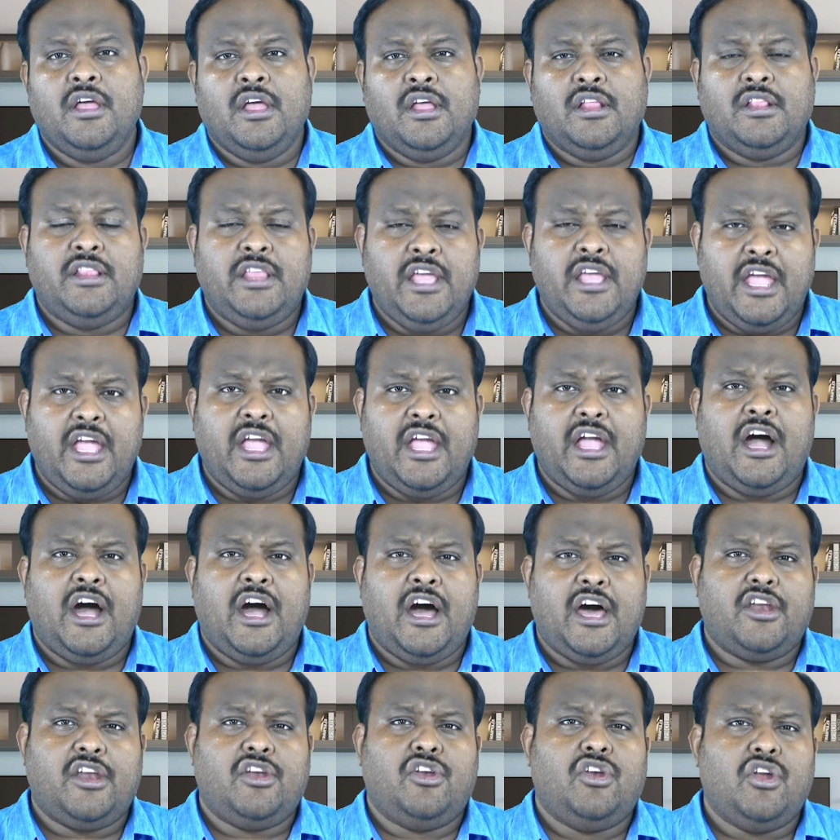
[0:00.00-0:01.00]
They
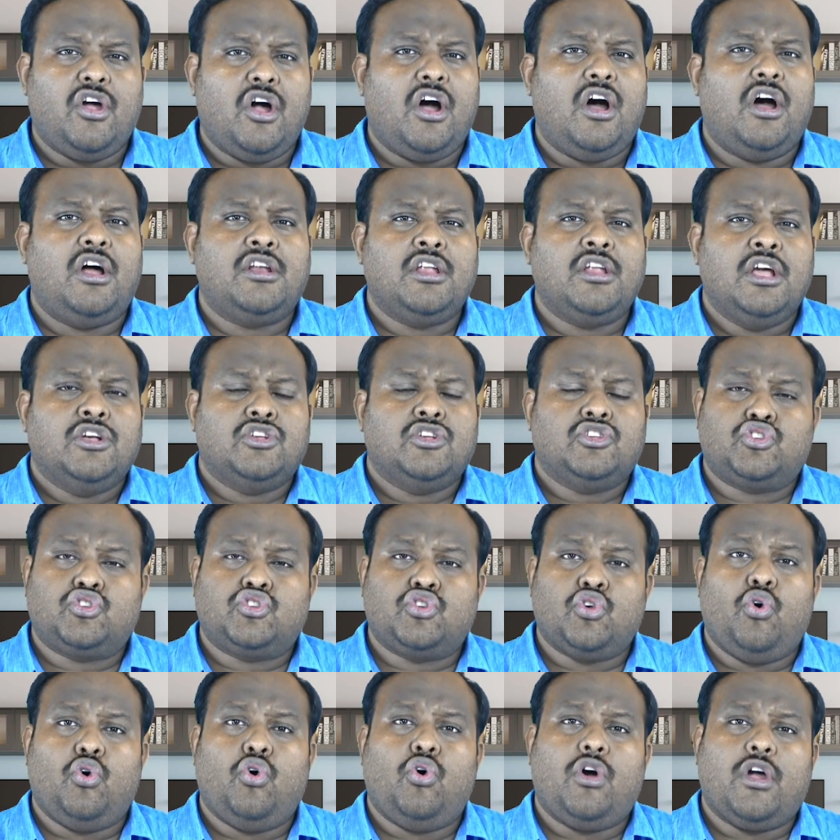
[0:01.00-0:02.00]
are not
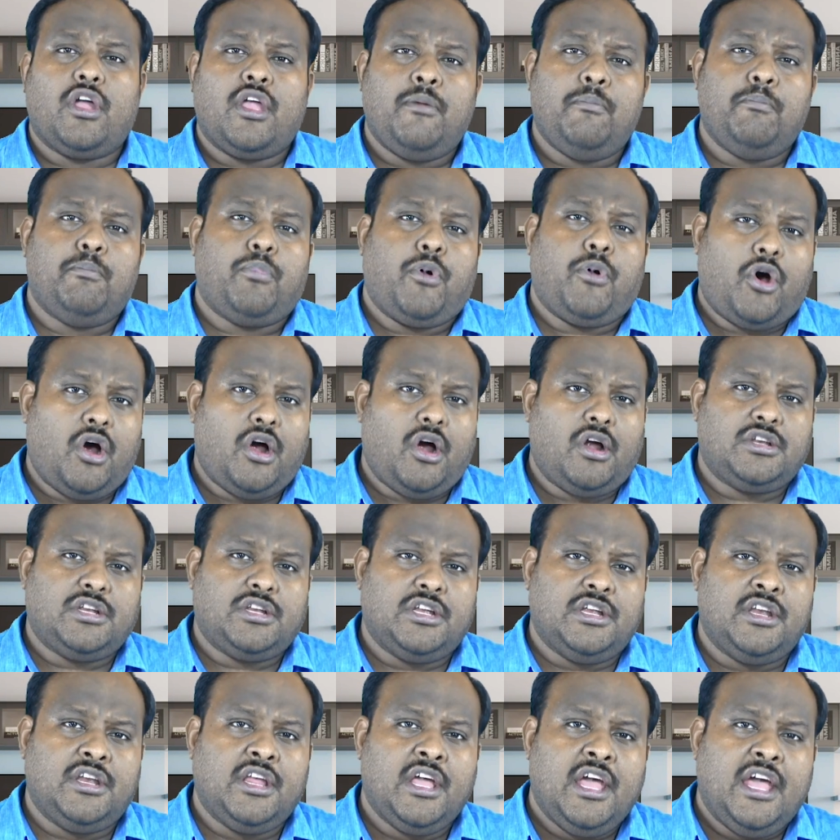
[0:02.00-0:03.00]
so
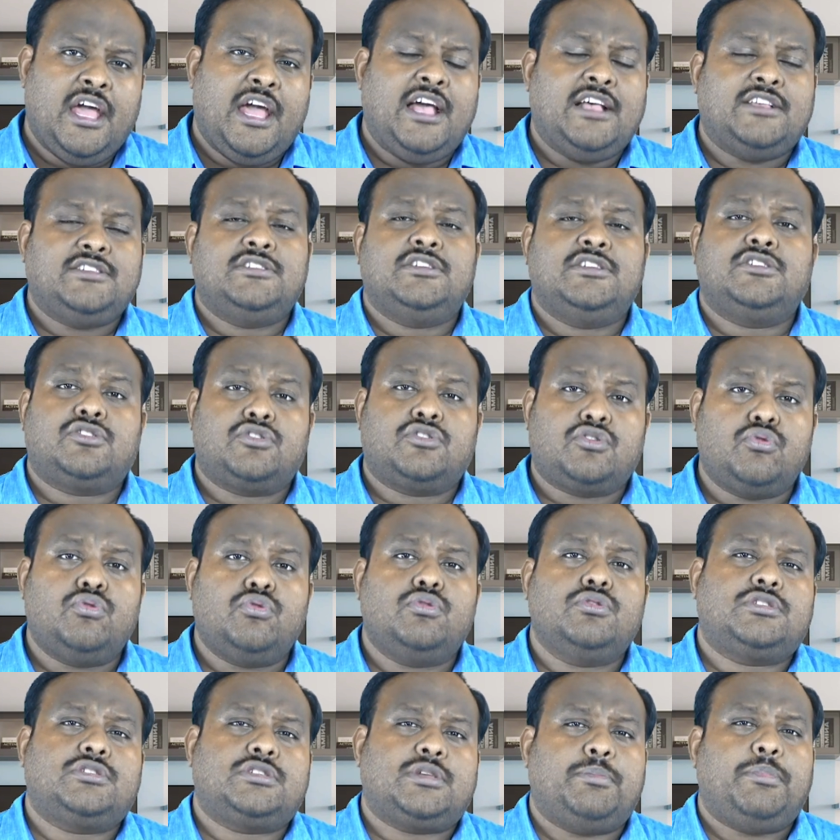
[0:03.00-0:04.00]
important as the
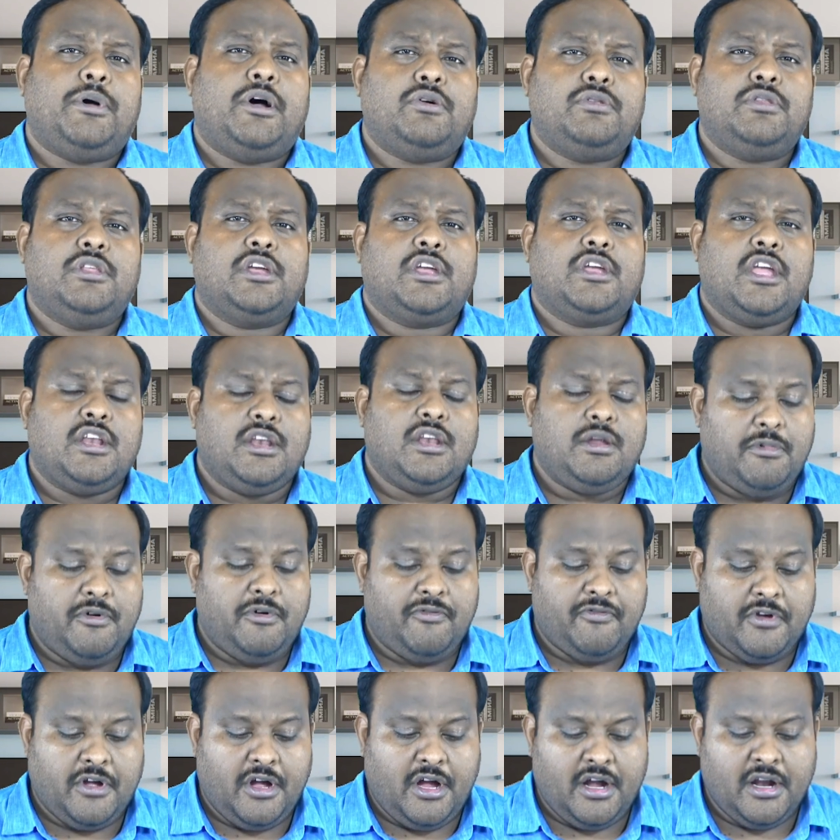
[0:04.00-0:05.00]
truths about the kingdom of
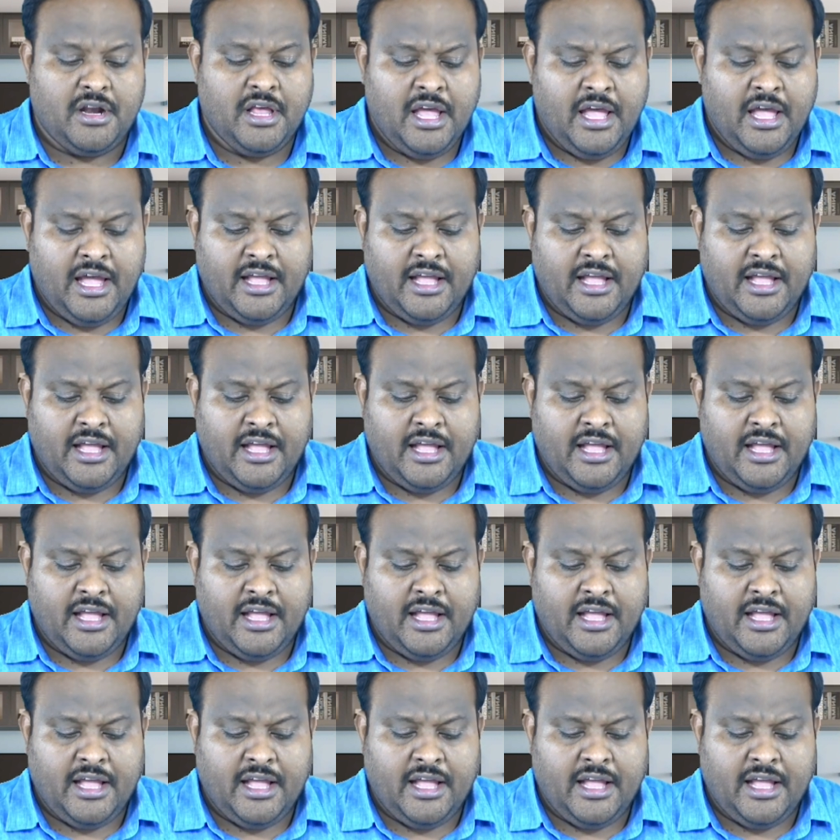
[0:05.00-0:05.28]
God.